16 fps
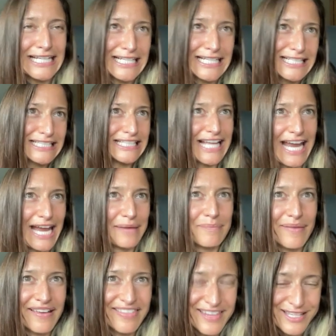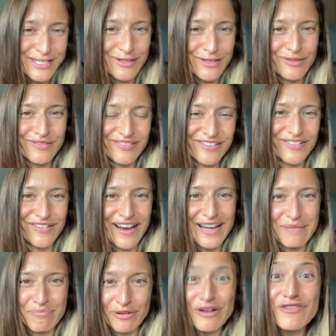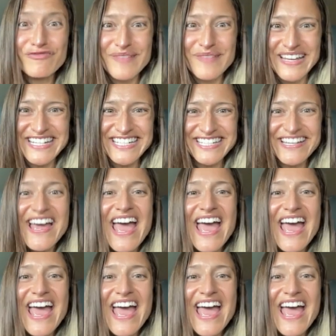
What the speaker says: claim this great improvement.